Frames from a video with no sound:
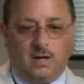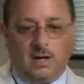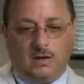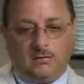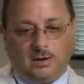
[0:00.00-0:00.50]

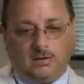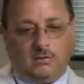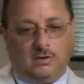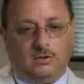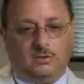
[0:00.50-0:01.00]
and that
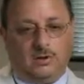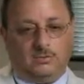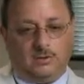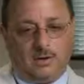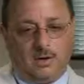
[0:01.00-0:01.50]
everything is
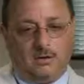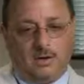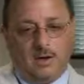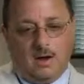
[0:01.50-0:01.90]
up to date.